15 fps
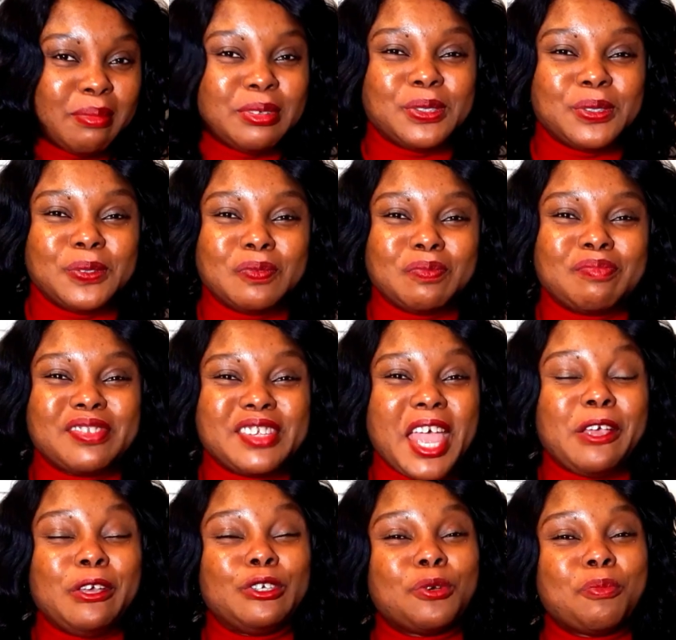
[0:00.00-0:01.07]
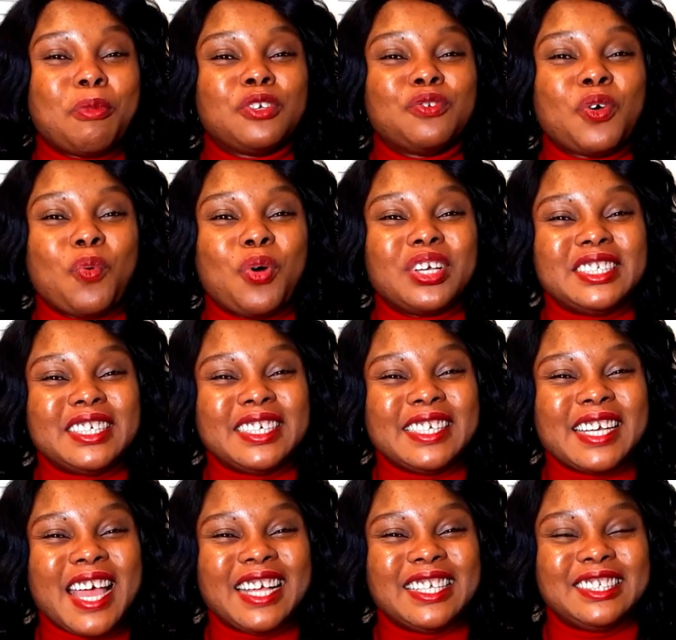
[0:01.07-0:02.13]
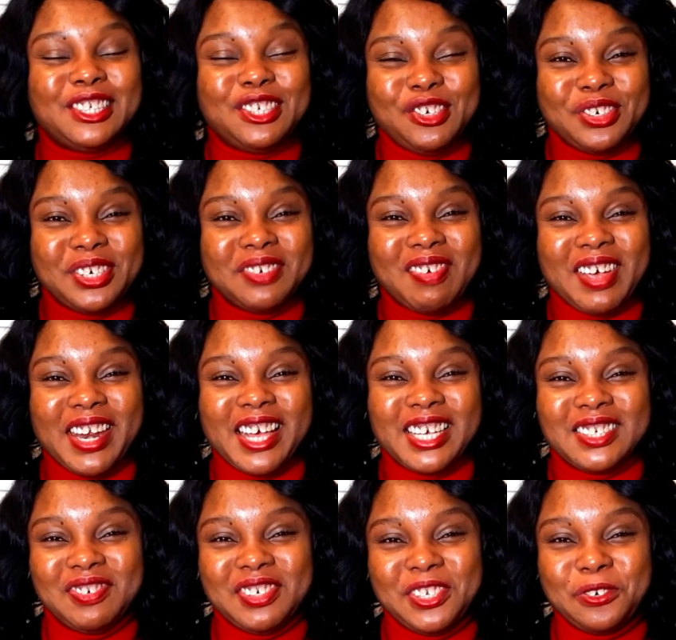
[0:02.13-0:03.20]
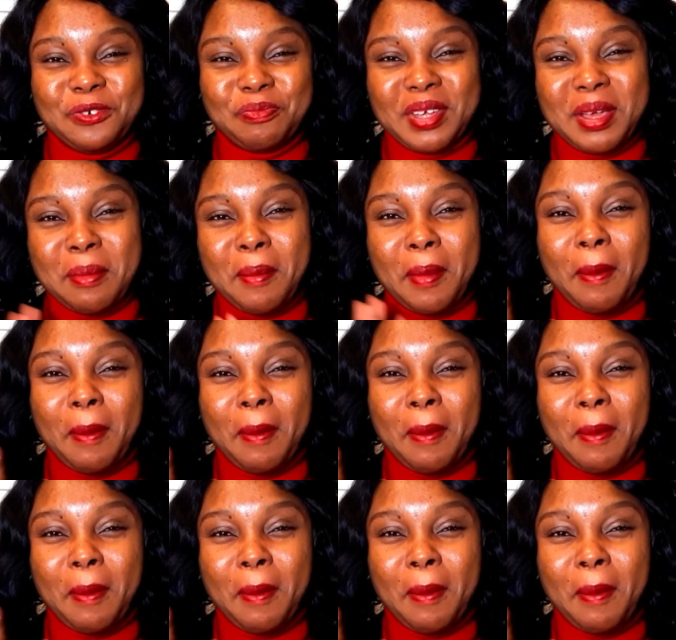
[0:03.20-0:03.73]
soon thank you so much for watching and see you in my next video bye